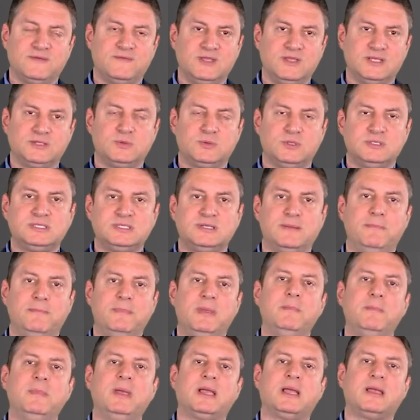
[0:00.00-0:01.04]
of this was to
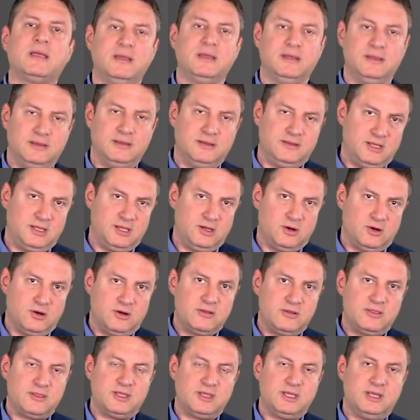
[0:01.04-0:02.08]
mimic the
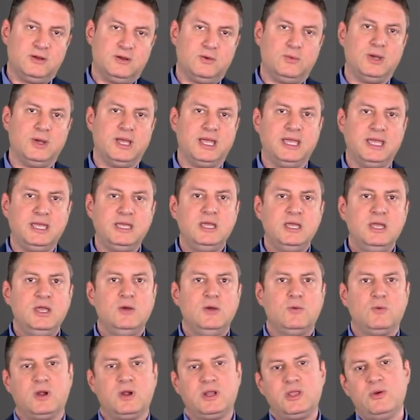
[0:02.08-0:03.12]
earth in a way
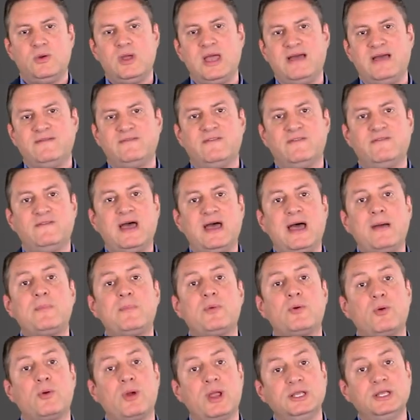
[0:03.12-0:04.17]
where you have
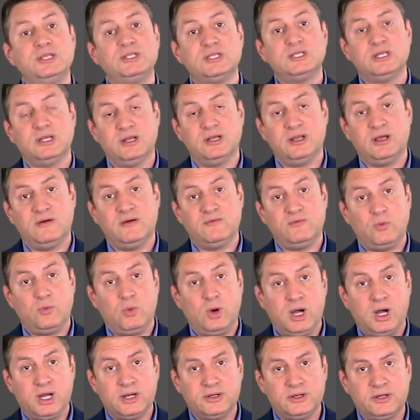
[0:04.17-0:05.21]
evaporation of
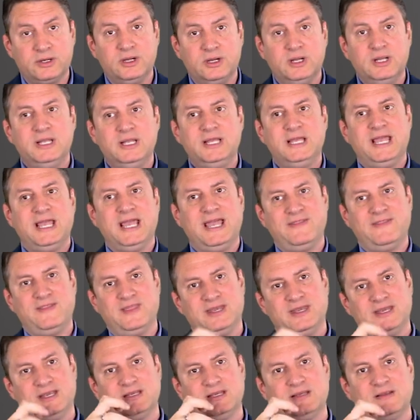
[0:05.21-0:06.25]
water and
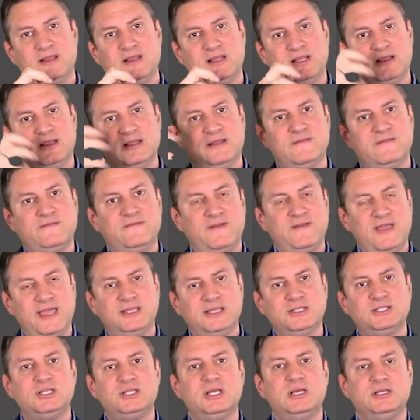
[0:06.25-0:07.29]
then it
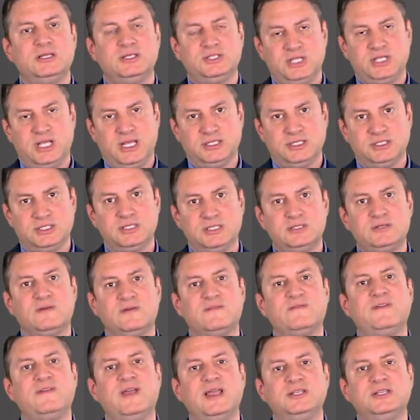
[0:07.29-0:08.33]
phase changes or
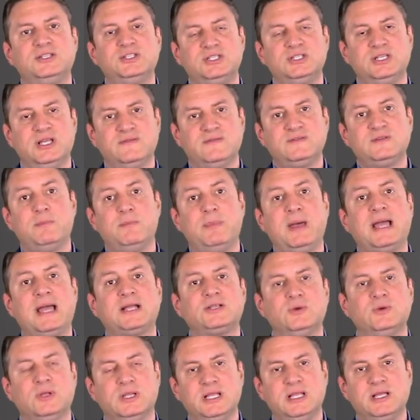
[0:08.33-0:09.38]
phase shifts back
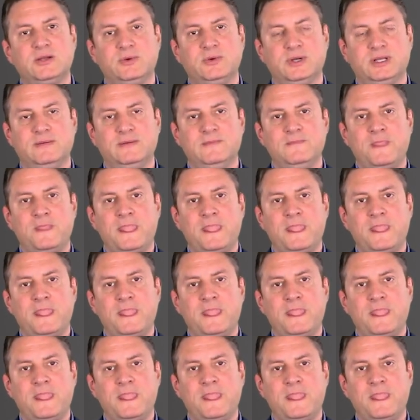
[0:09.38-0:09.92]
to a liquid.